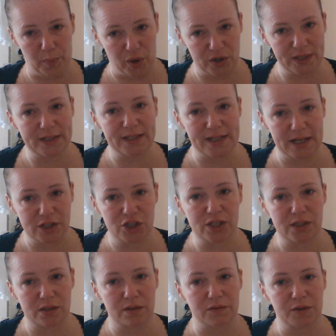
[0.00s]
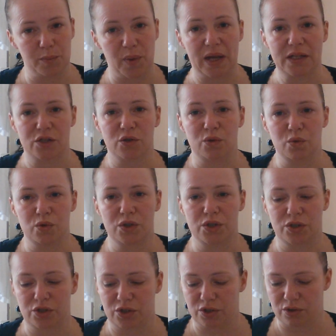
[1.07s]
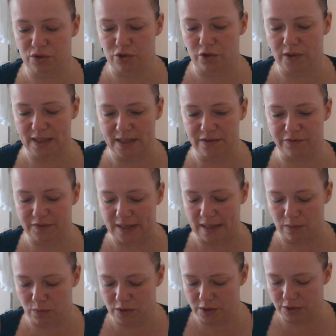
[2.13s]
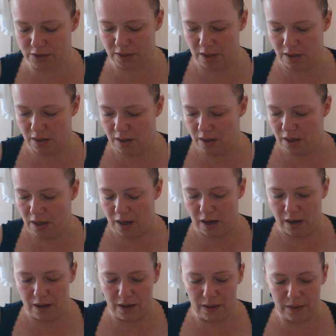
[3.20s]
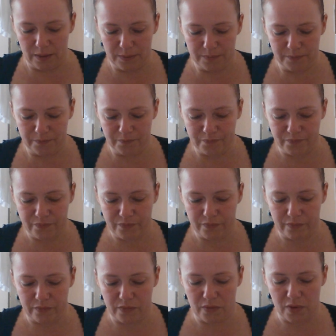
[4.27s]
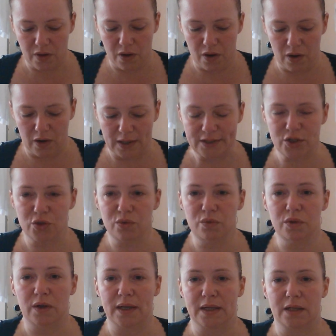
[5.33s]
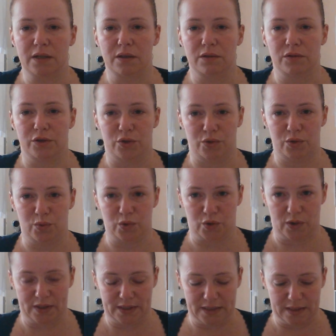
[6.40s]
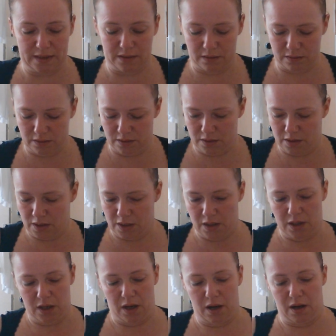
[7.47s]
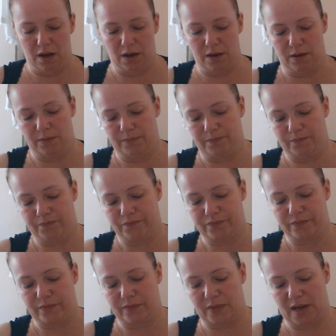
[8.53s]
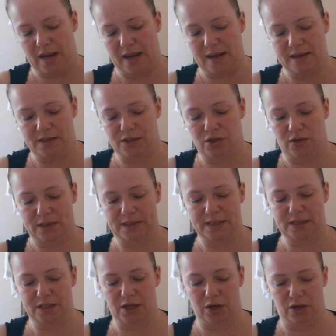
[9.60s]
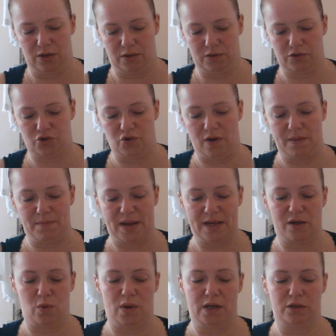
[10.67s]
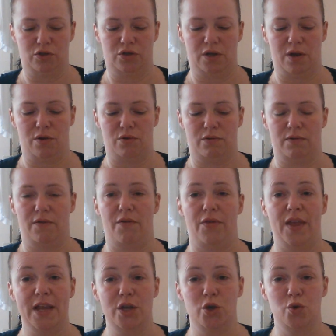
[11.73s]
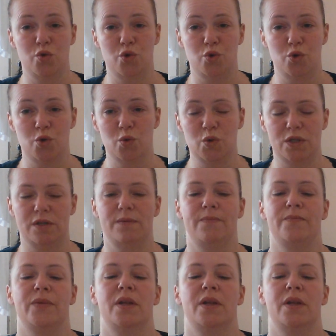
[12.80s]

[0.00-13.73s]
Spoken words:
Burning the edges of the petals to create flowers. I do like Noodles' idea, and I did try and make one, so thank you, Noodles.